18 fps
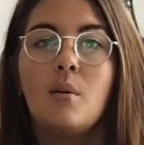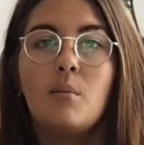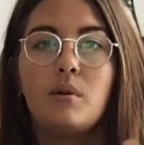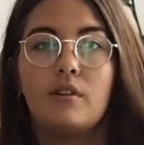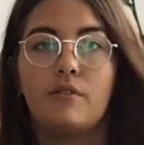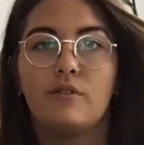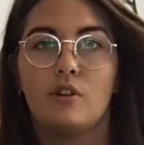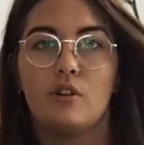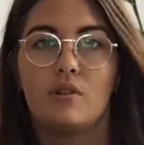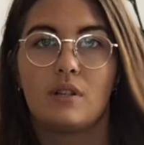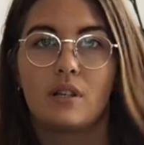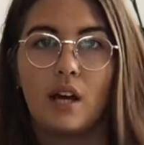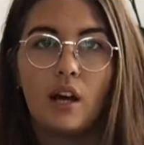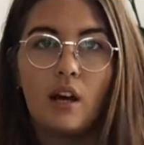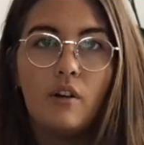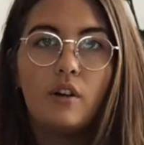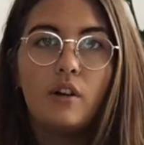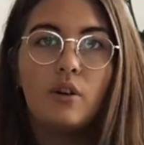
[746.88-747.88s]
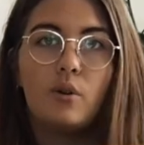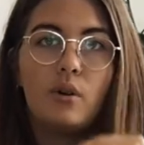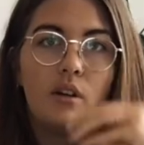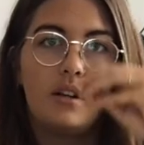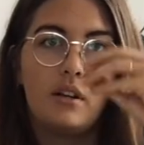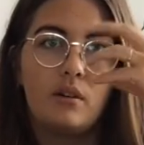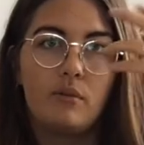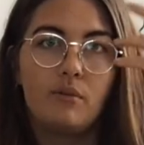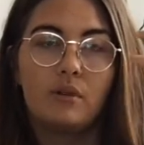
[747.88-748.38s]
But if you use carrier
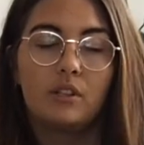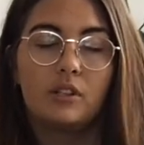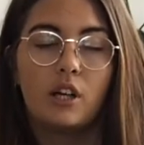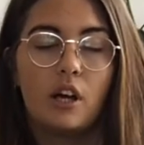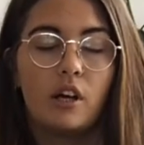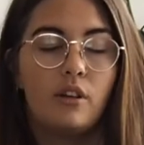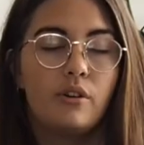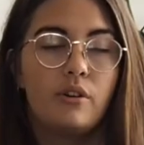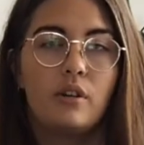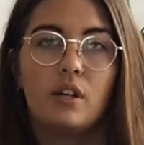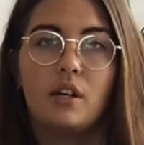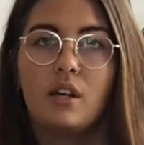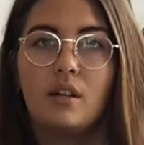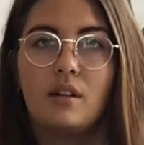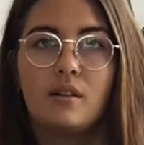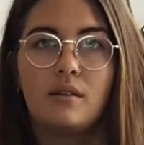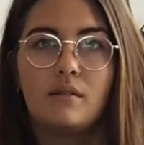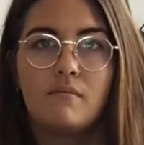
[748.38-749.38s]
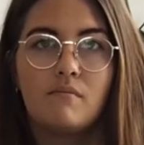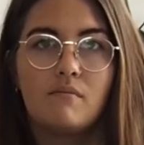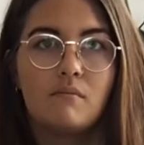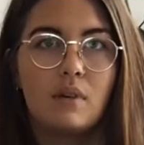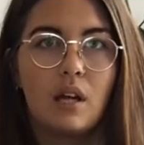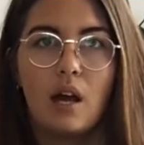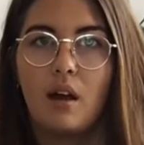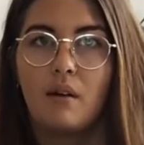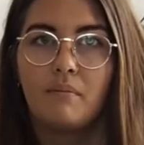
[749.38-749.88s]
oil, it will dilute it and,
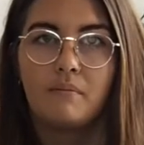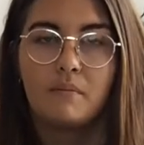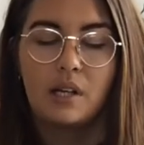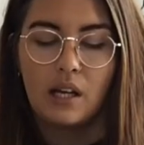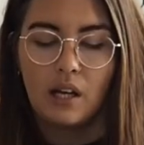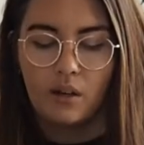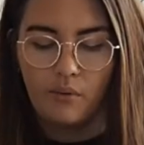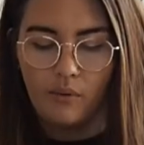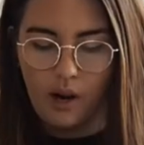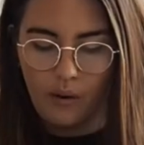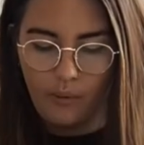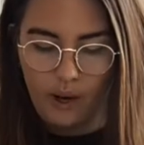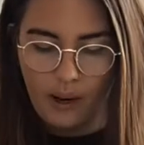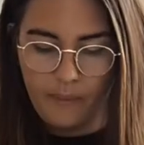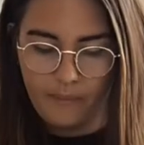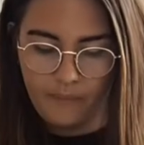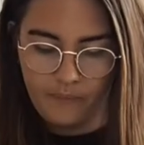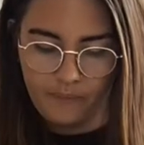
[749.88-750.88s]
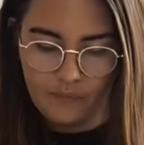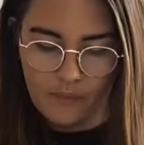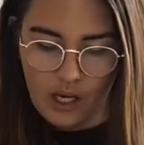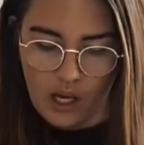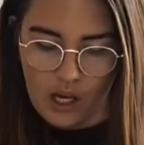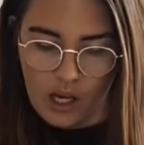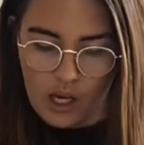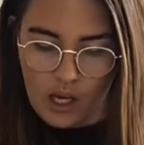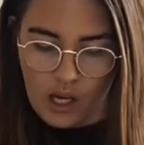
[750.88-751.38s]
yeah, take it right away.
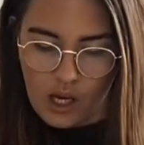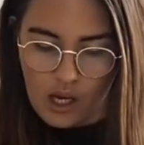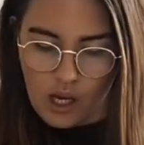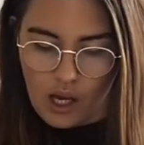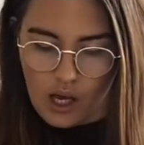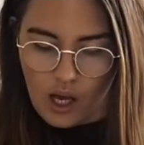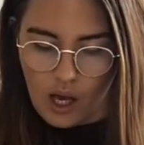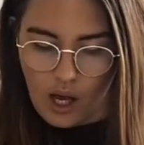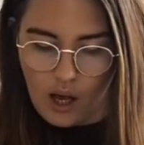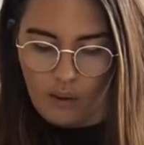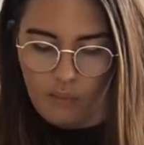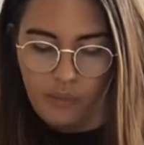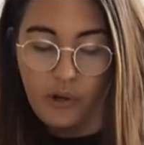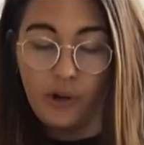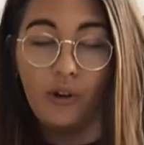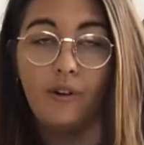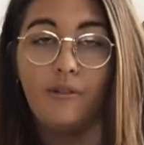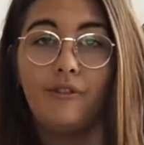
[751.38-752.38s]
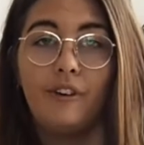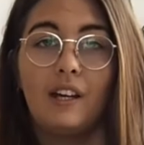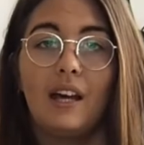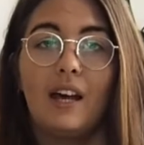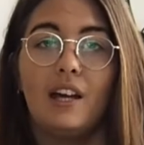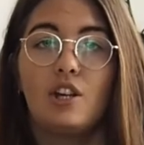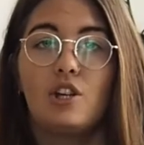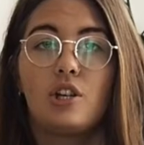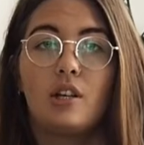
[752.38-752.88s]

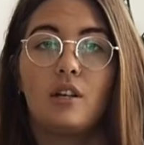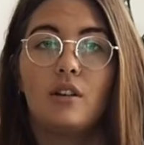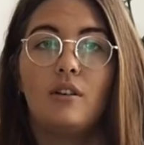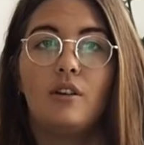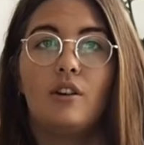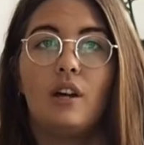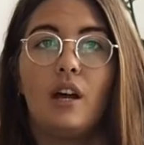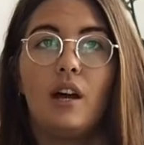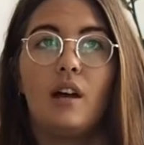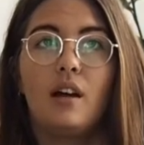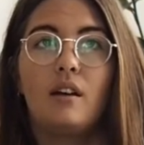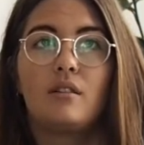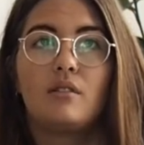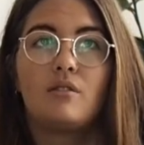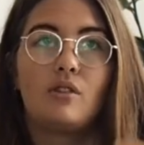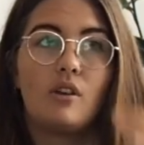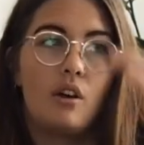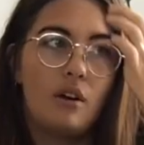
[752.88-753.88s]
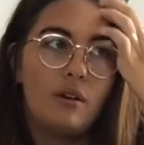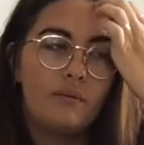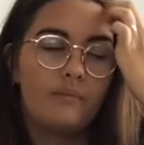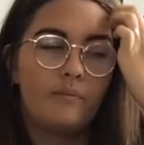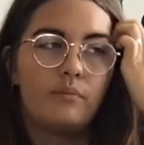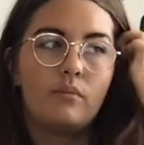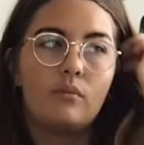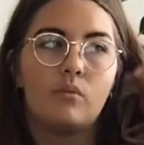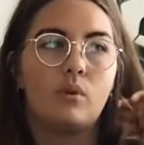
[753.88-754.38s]
Purification. Okay, so
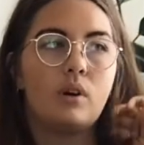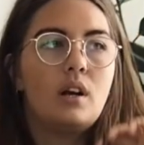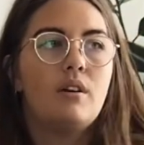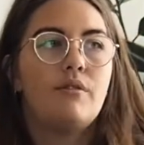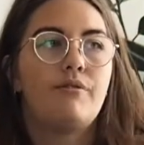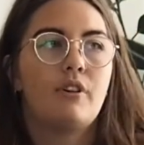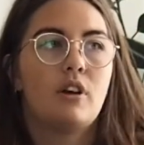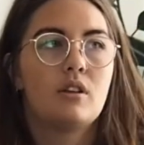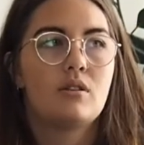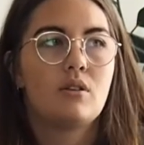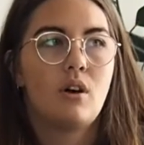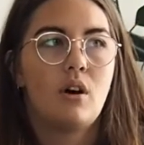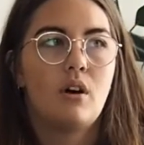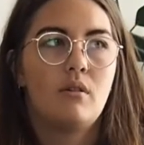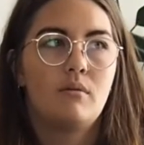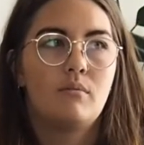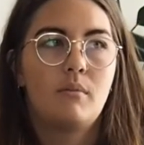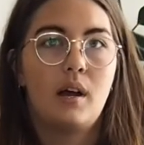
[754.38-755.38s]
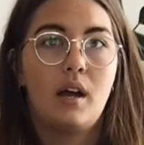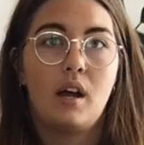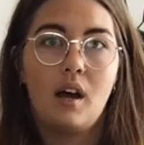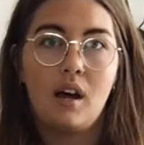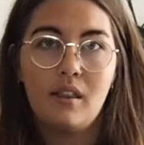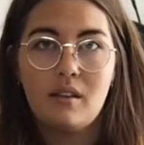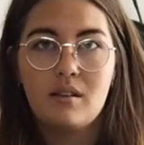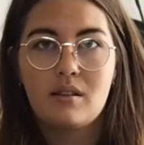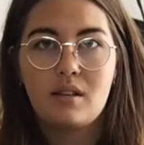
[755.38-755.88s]
when I first got my
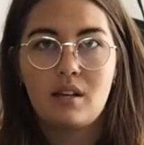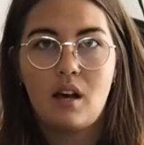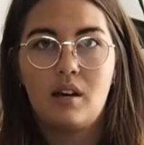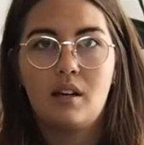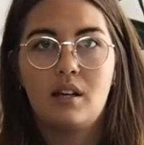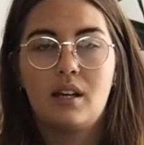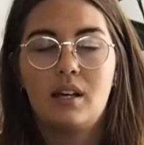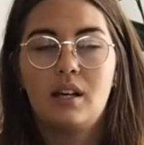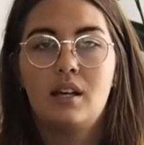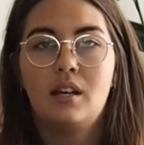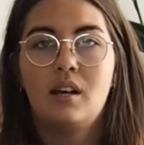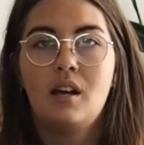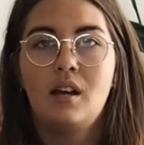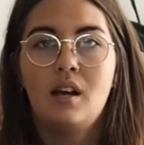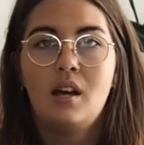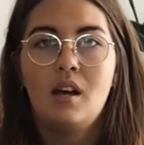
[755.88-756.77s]
other starter kit,